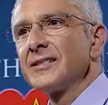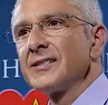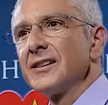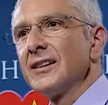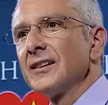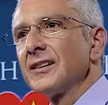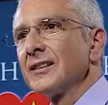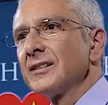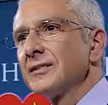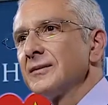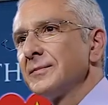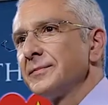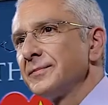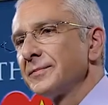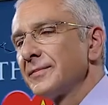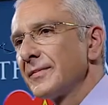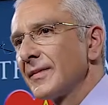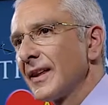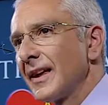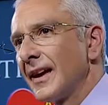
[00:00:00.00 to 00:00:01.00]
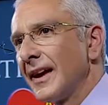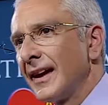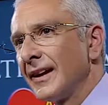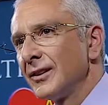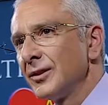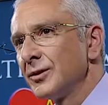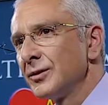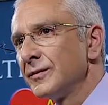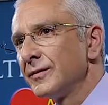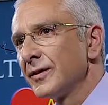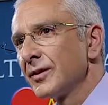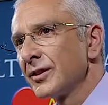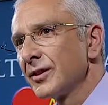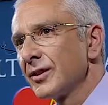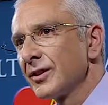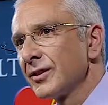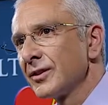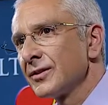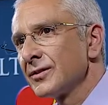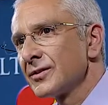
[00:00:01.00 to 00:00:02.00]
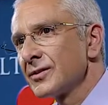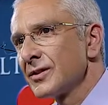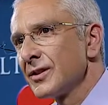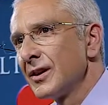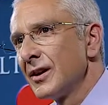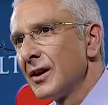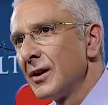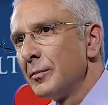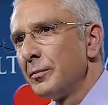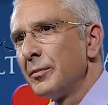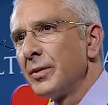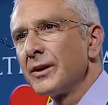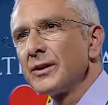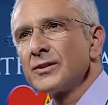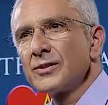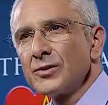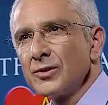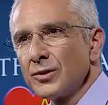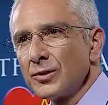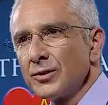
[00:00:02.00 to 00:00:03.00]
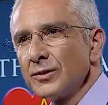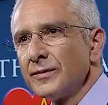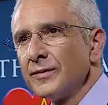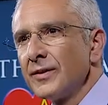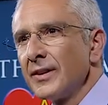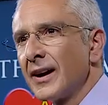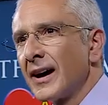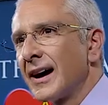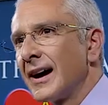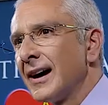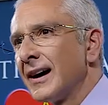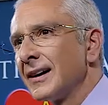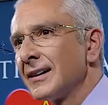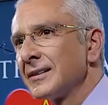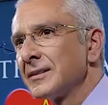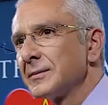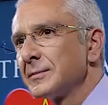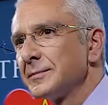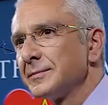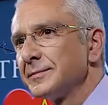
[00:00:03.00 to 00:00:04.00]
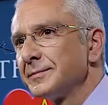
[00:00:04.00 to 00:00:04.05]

a singlet and good for the girls, but it's not good for your heart.